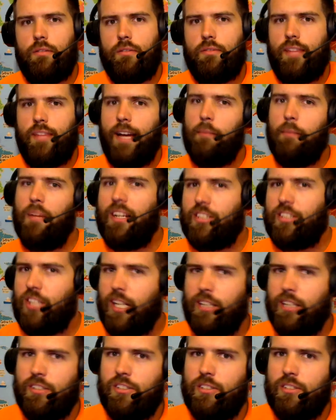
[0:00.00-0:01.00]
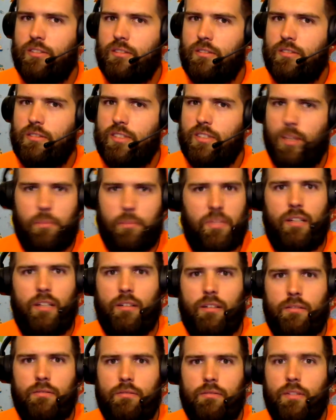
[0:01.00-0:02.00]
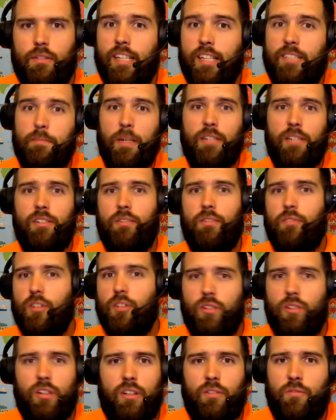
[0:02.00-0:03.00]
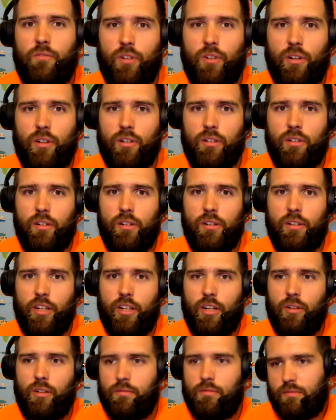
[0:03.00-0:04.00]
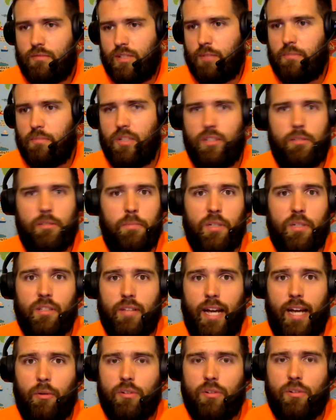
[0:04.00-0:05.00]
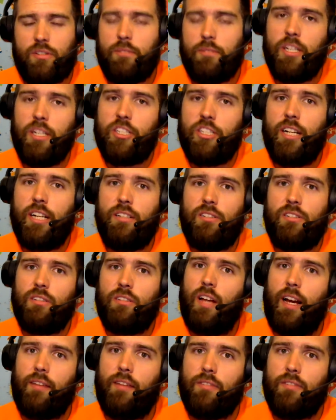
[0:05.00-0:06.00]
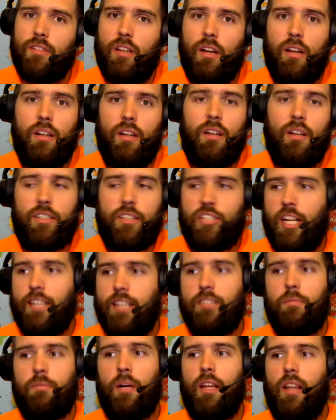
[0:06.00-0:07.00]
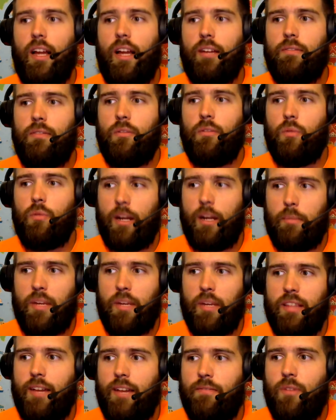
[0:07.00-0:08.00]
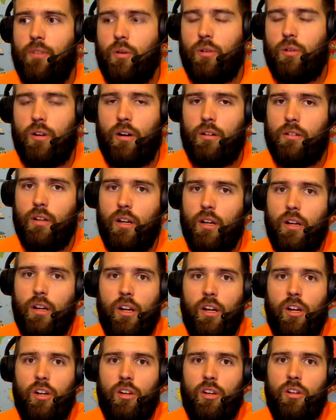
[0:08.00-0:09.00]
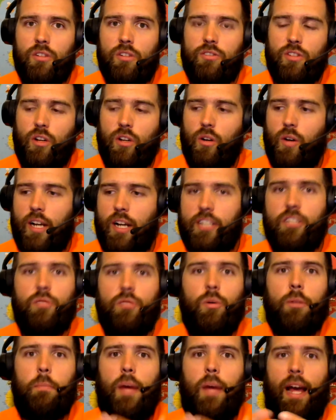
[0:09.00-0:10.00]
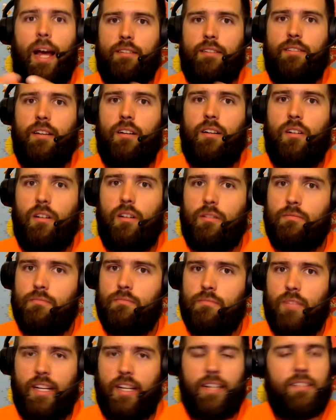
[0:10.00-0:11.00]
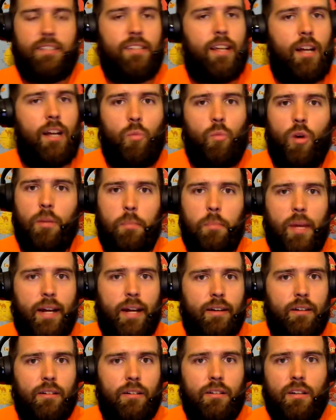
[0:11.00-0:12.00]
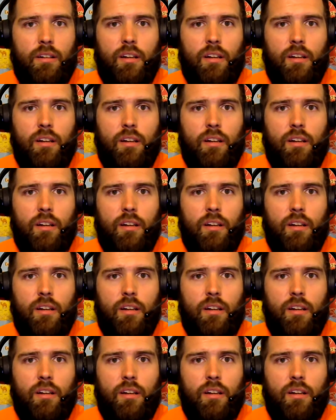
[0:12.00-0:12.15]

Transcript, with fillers: that might change something, especially if they're looking for, you know, something to build hours. It might change their lives. Changed my life when I made that phone call. So I just want to pass that on. Like I said, I'm one beggar